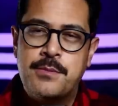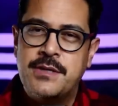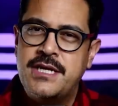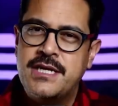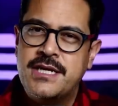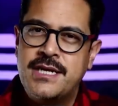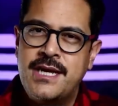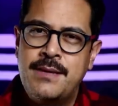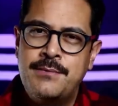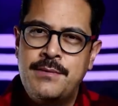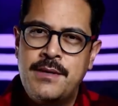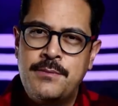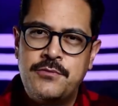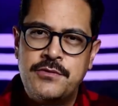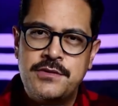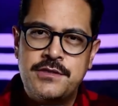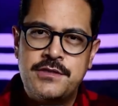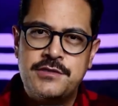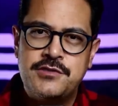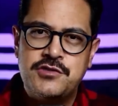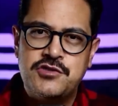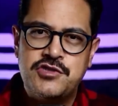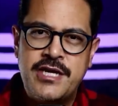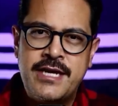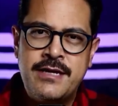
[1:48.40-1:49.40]
But he came up with
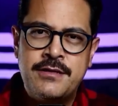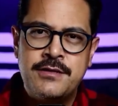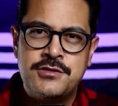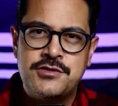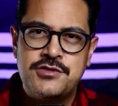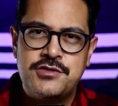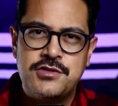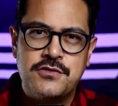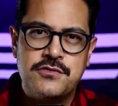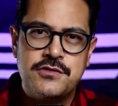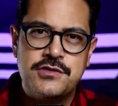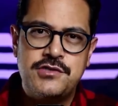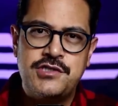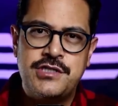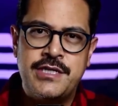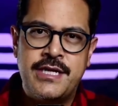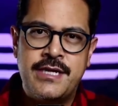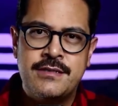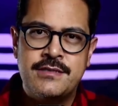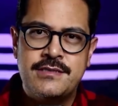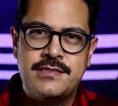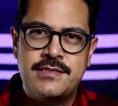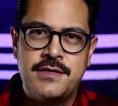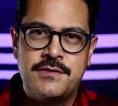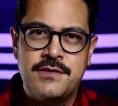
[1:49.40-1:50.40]
this challenge to
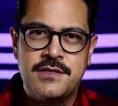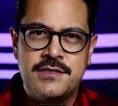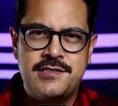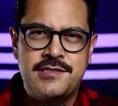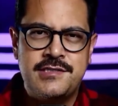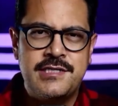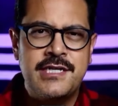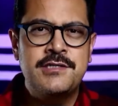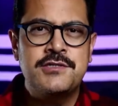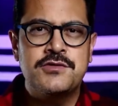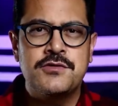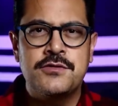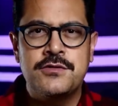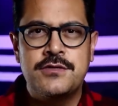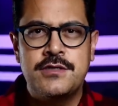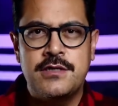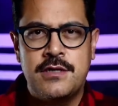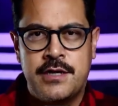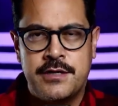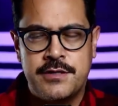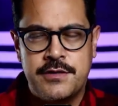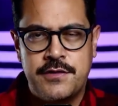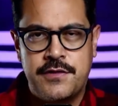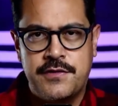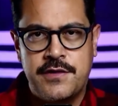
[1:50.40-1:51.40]
Christianity that centered
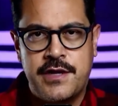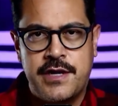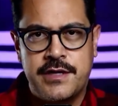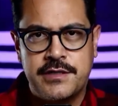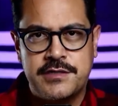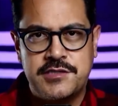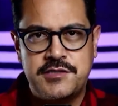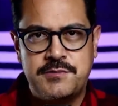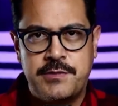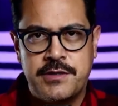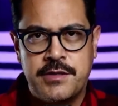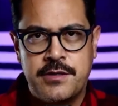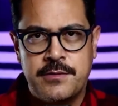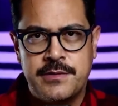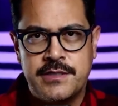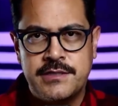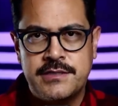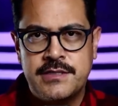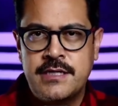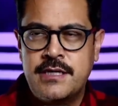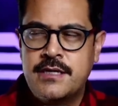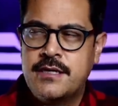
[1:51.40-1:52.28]
on a thought experiment.